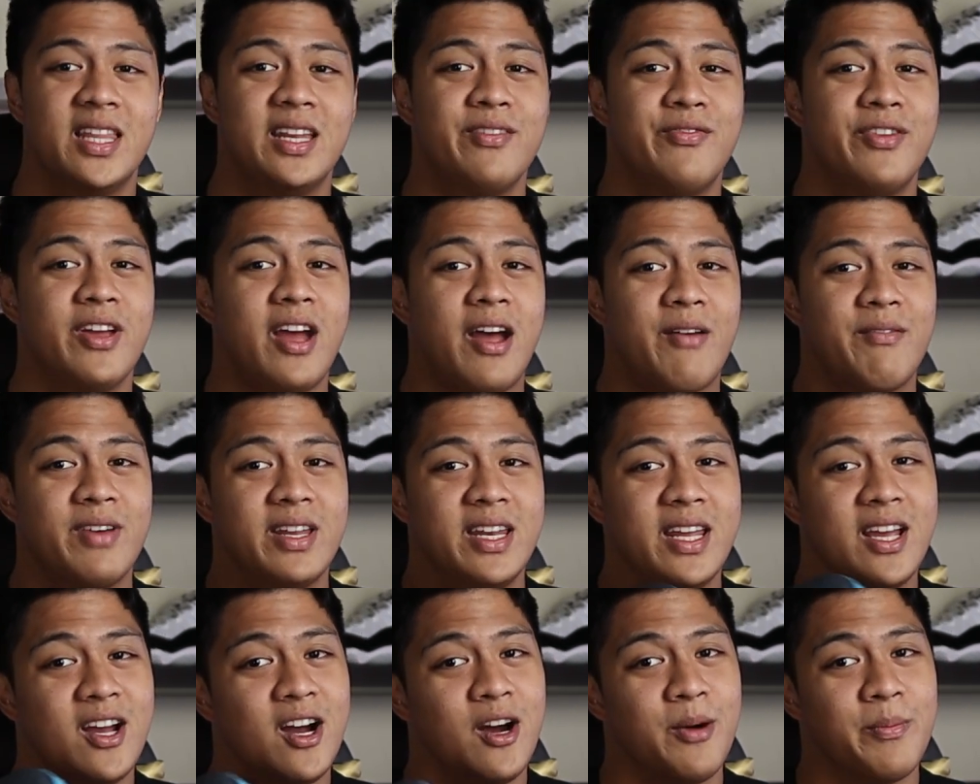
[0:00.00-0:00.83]
Then if you have
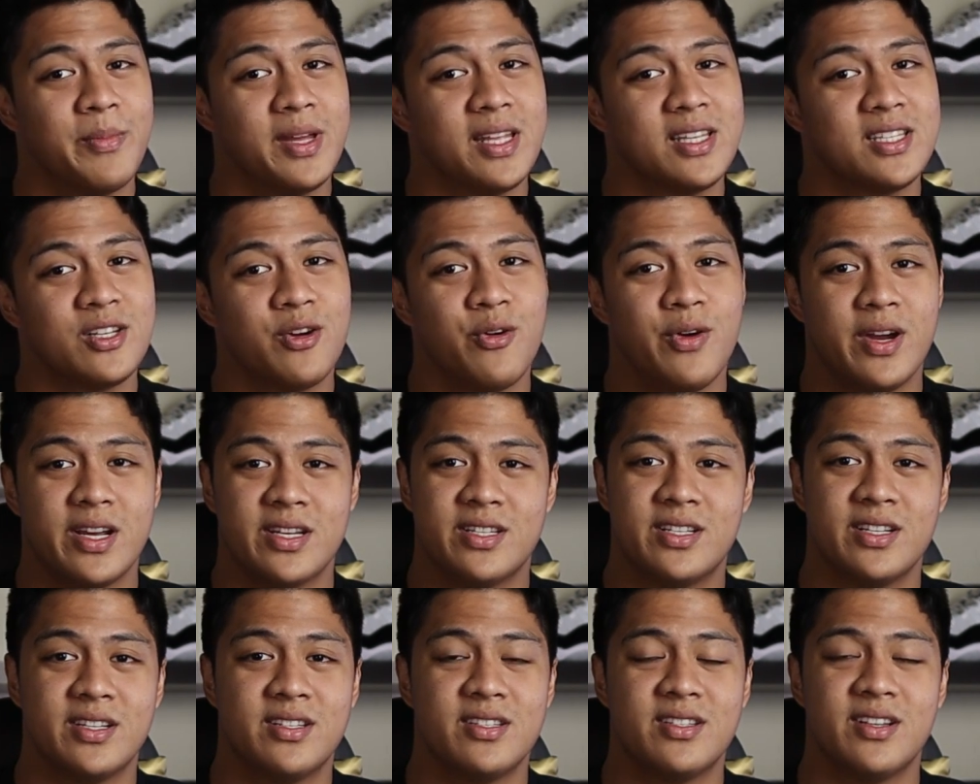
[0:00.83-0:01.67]
any comments,
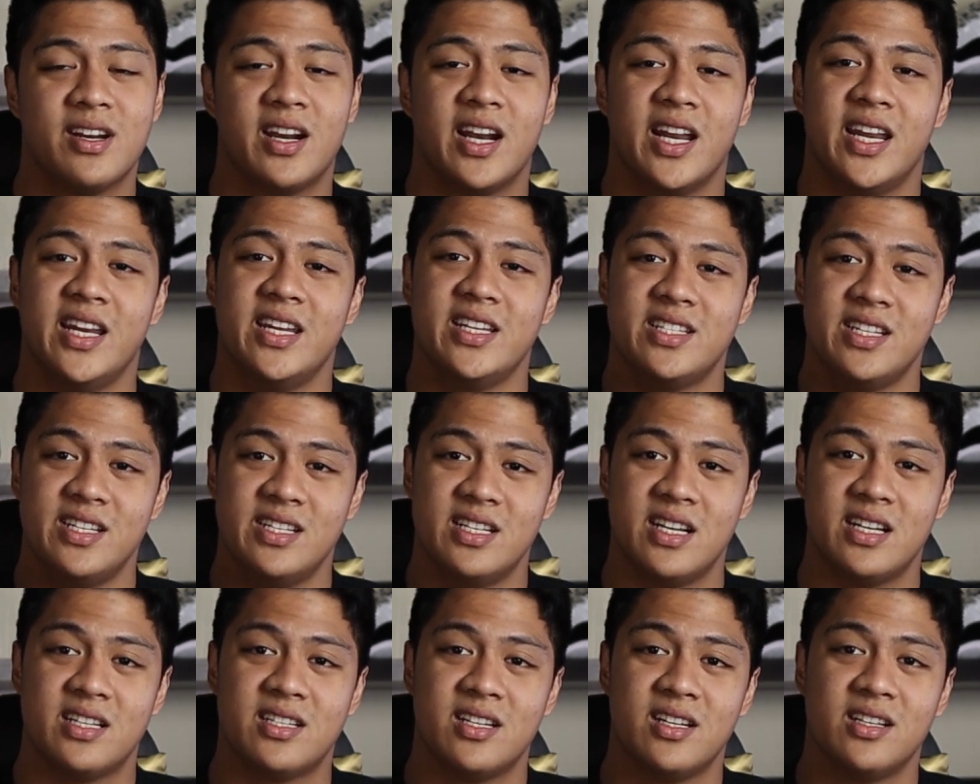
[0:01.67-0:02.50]
questions, or any
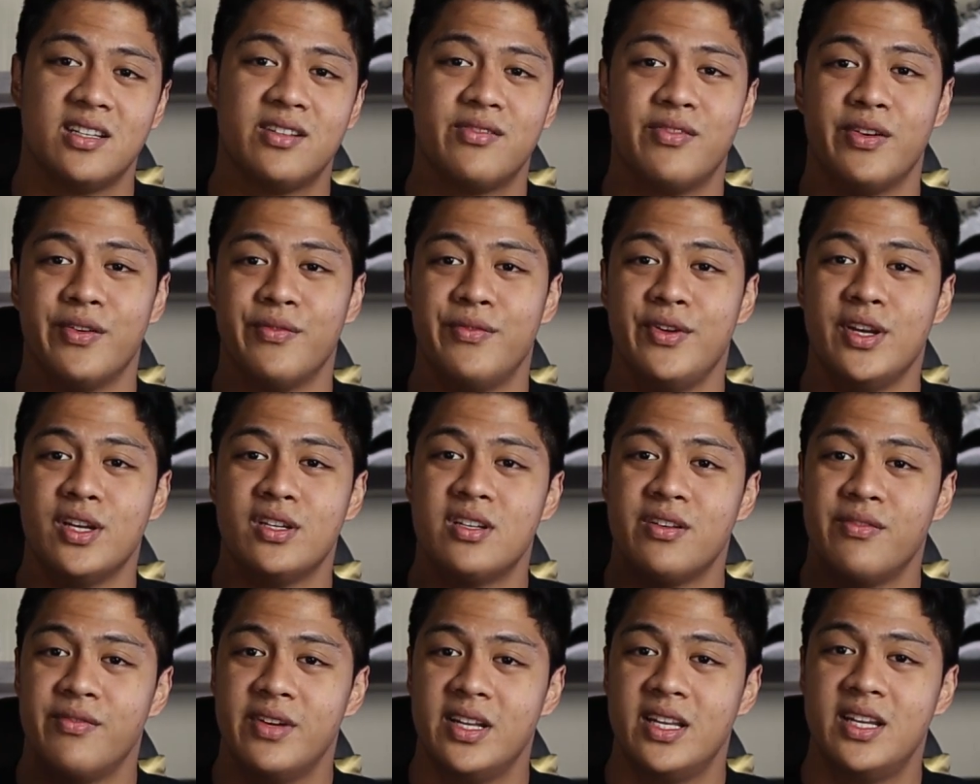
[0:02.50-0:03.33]
suggestions for
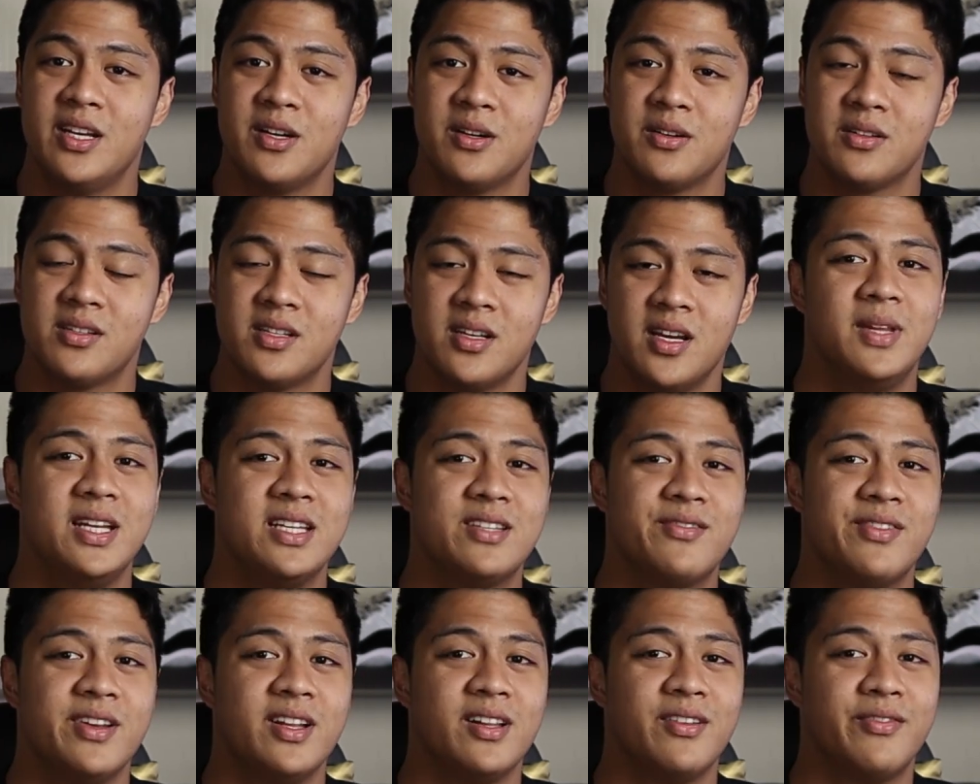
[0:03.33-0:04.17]
future videos,
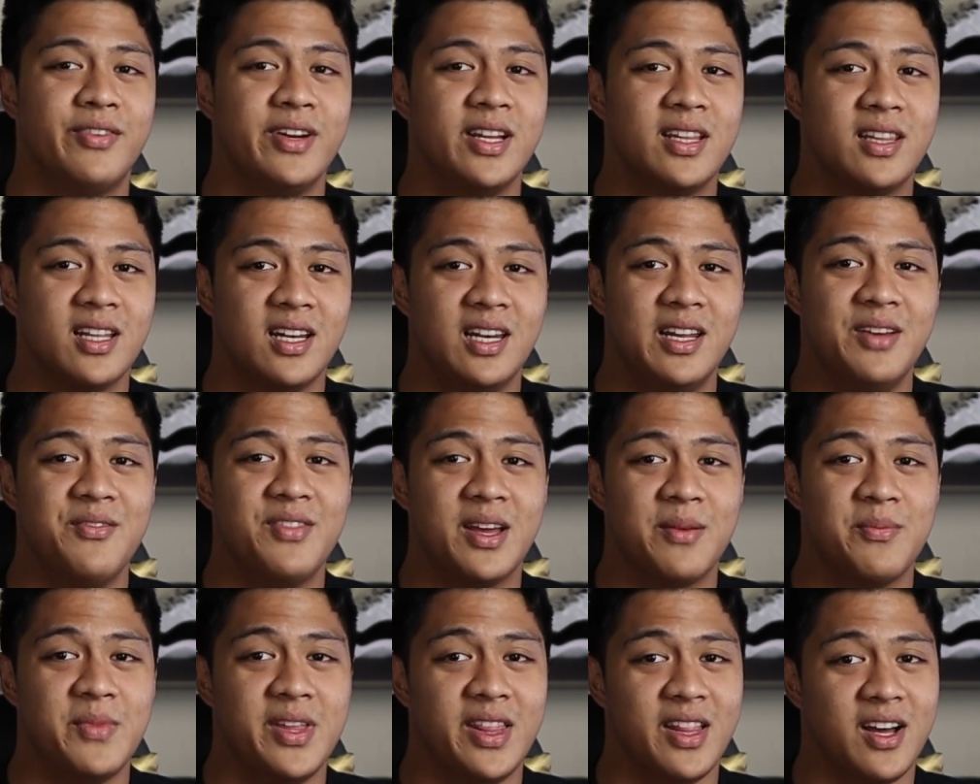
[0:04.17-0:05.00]
please feel free to leave
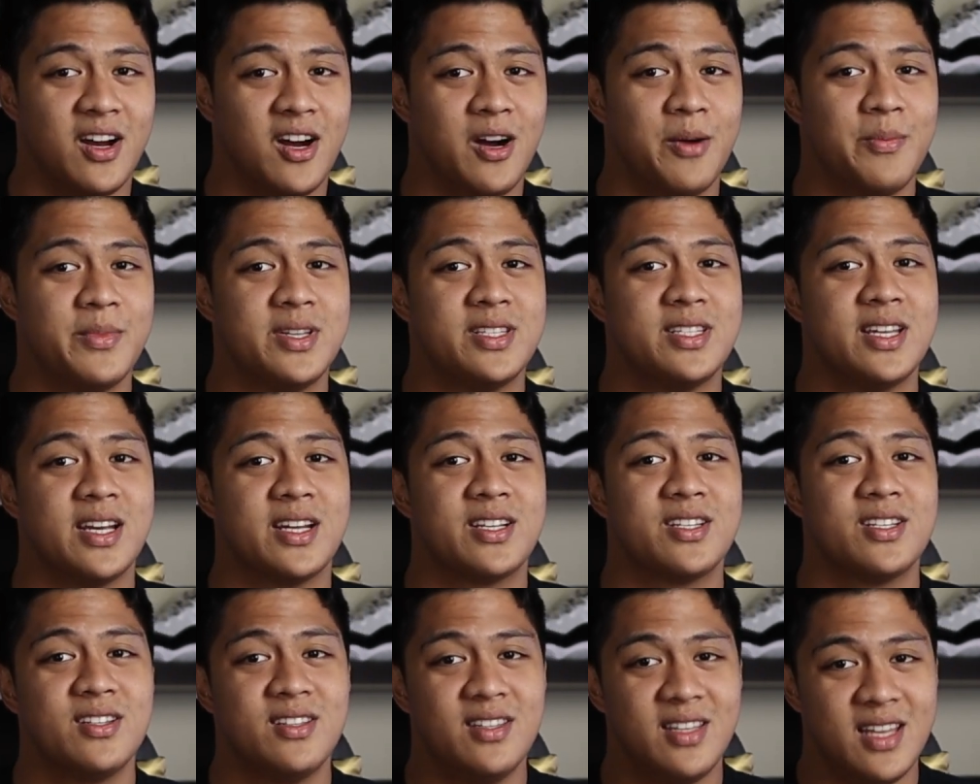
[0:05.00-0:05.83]
them in the comment
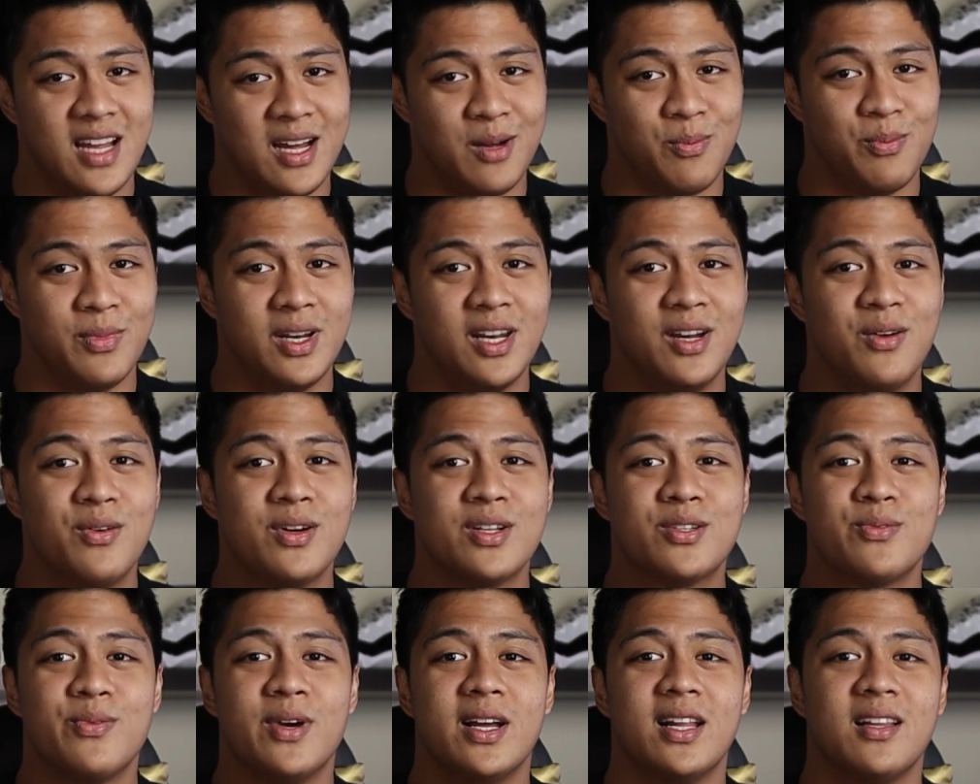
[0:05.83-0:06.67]
section down below
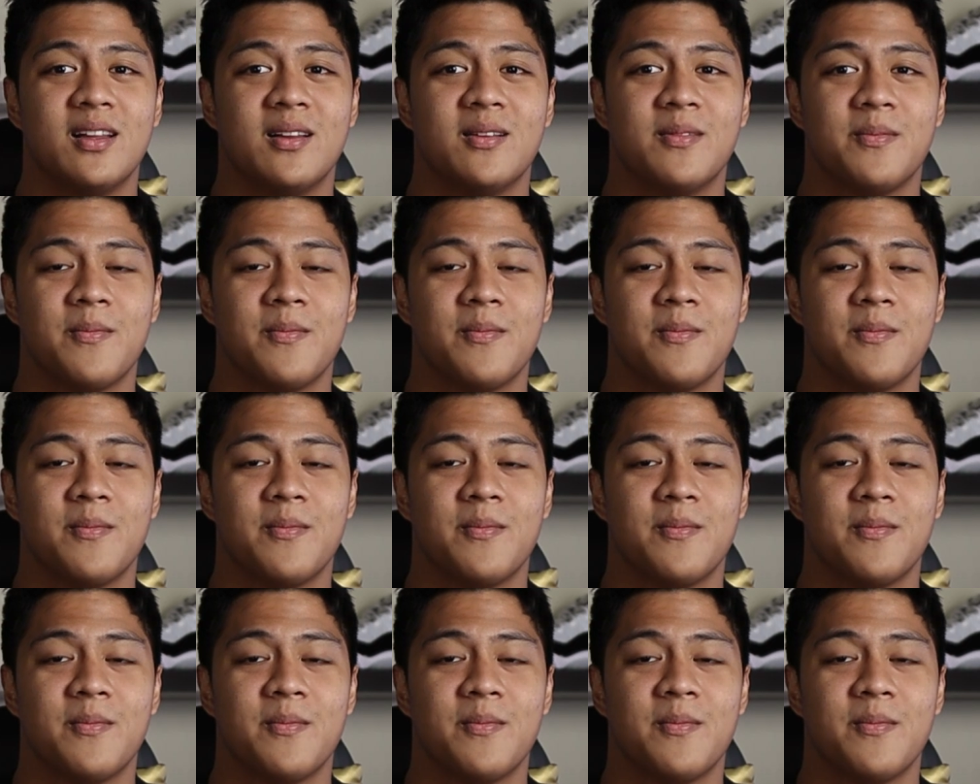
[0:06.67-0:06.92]
as well.